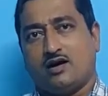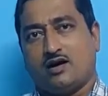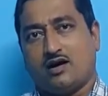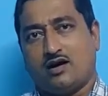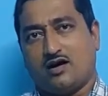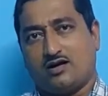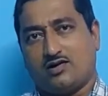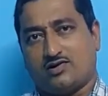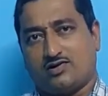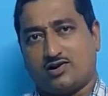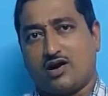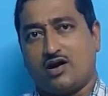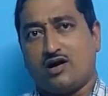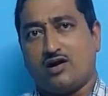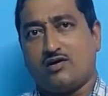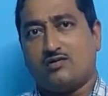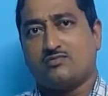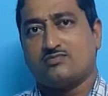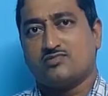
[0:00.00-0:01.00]

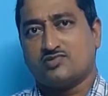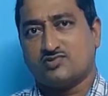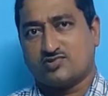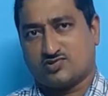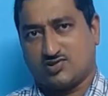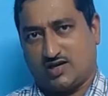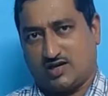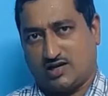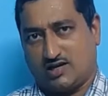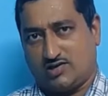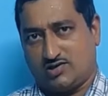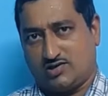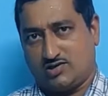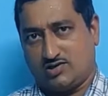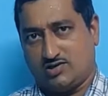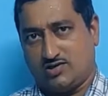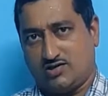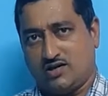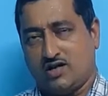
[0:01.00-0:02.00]
Ram said,
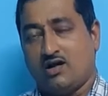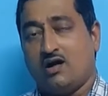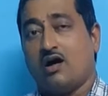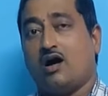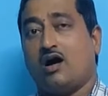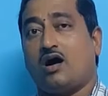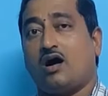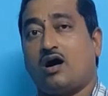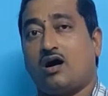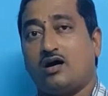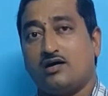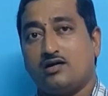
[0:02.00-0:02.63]
I